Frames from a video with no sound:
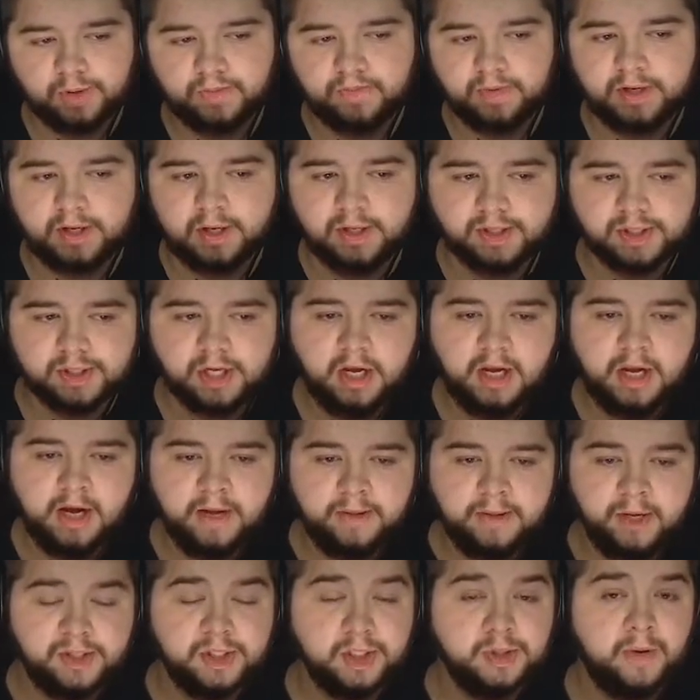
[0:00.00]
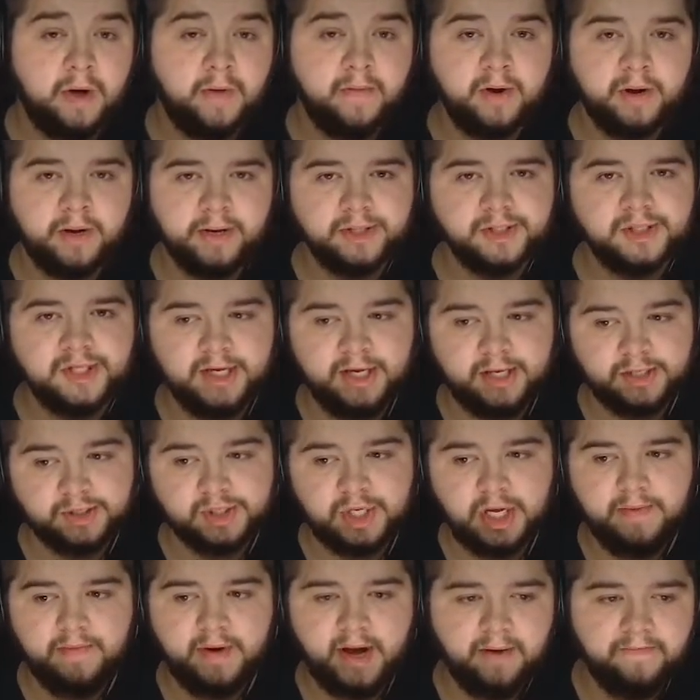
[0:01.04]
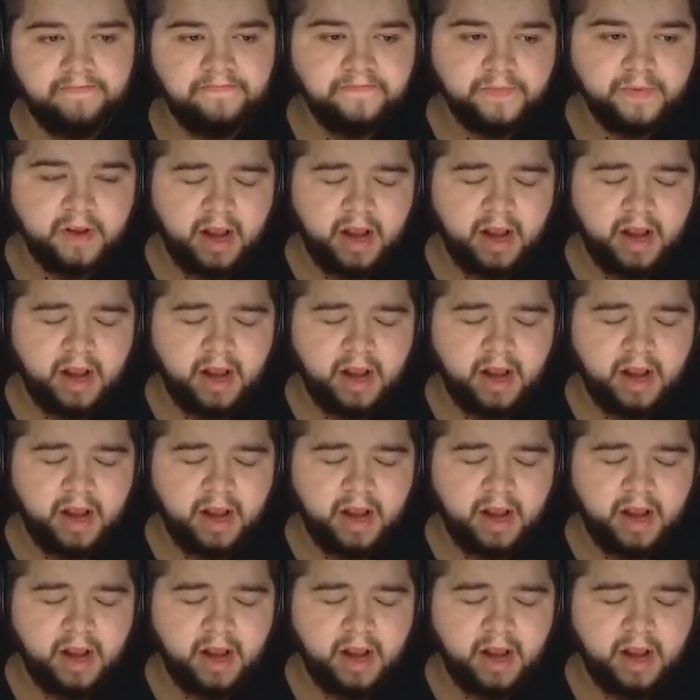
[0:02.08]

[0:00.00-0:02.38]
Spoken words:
because this is where we're going to see Asimhem.